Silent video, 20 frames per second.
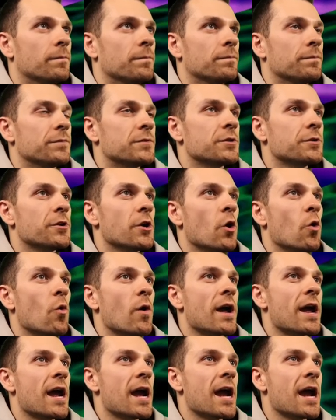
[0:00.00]
Dude, no
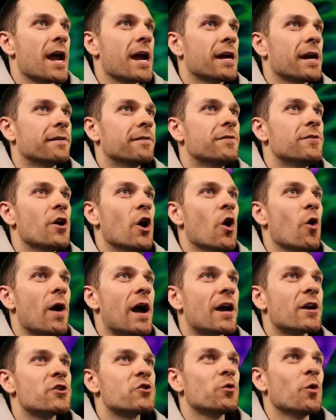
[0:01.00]
way. No
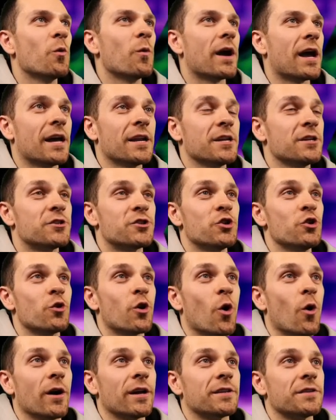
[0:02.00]
actual way. I need two
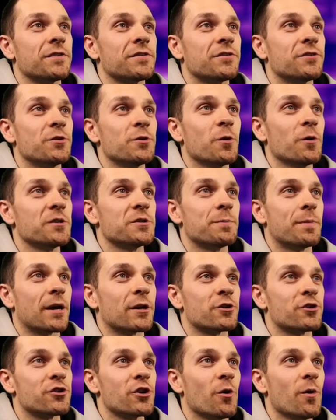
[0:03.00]
coins. Two coins better
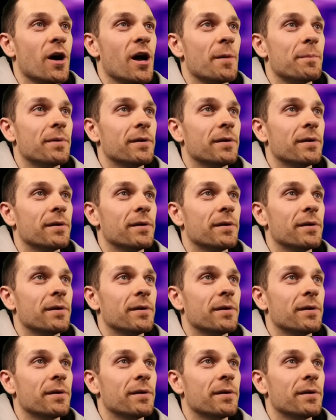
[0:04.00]
show up.